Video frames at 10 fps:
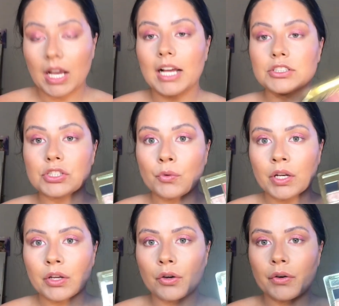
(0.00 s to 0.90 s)
I do
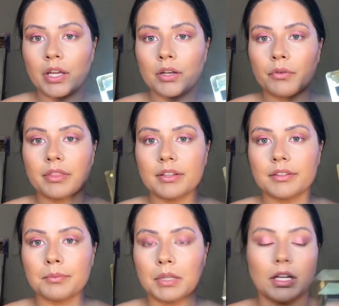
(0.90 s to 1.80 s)
want to go in with
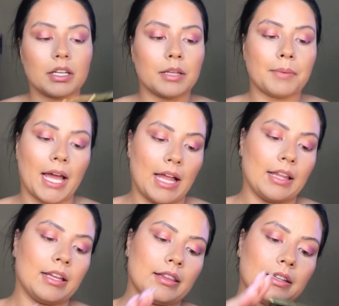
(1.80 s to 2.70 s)
this Milano
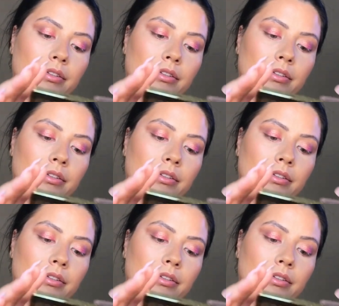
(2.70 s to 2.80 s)
palette.